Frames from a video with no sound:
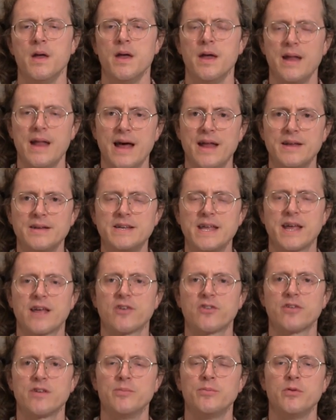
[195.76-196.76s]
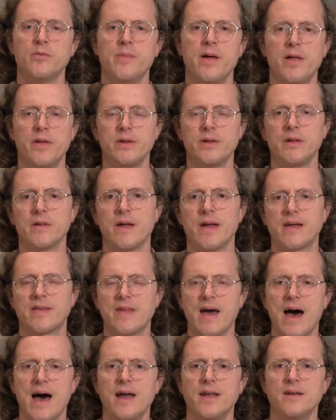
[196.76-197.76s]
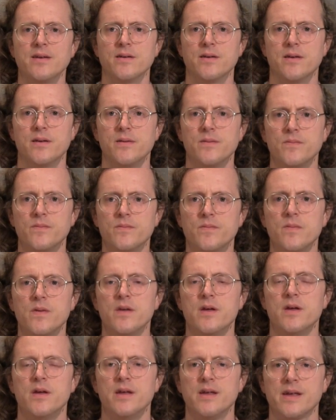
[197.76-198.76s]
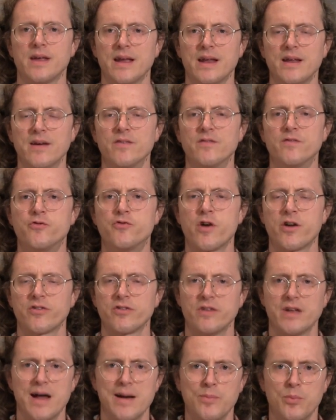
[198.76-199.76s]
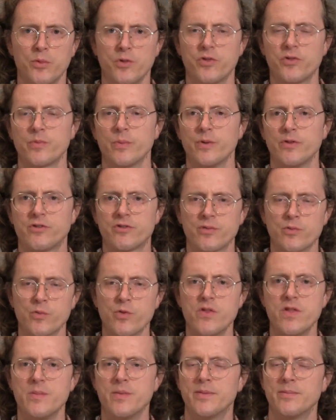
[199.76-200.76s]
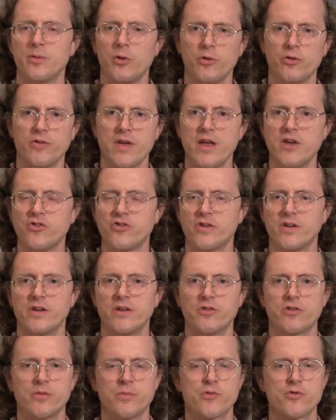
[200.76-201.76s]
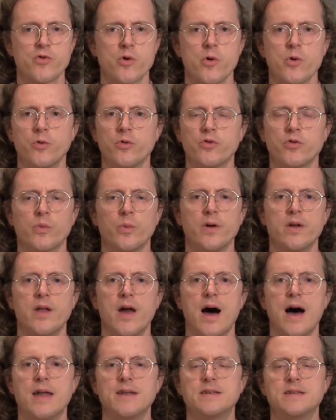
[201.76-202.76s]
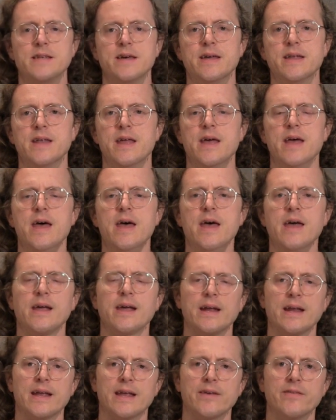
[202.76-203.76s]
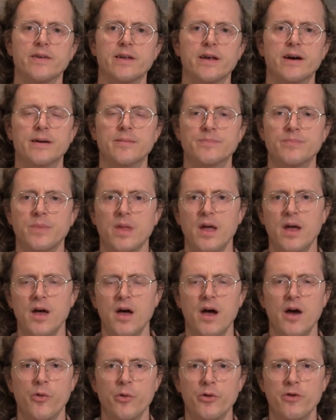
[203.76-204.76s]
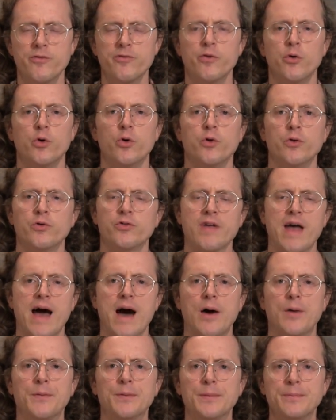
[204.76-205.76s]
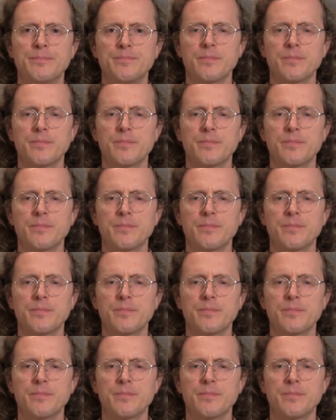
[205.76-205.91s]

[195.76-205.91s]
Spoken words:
And how to take a simple melody like that and kind of dress it up with some rhythm and pulsation and some drones and whatnot to kind of give it a really full sound,